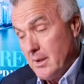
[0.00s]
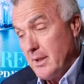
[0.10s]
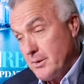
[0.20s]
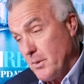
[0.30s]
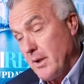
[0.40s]

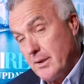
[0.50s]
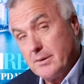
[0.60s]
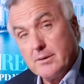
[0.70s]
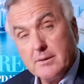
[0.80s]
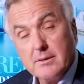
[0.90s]
as well
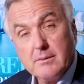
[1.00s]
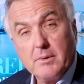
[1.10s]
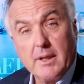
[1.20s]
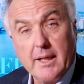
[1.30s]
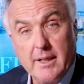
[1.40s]
as
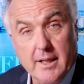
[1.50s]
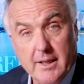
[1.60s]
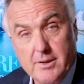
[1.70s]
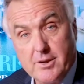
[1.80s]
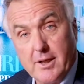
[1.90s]

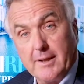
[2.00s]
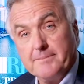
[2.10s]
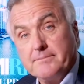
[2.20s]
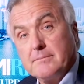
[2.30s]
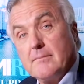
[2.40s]
RelatedISG
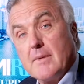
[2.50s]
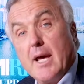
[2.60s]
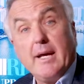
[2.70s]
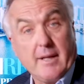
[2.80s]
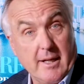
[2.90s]

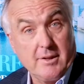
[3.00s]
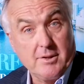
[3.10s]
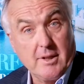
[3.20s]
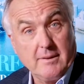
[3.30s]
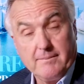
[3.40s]
and ISG.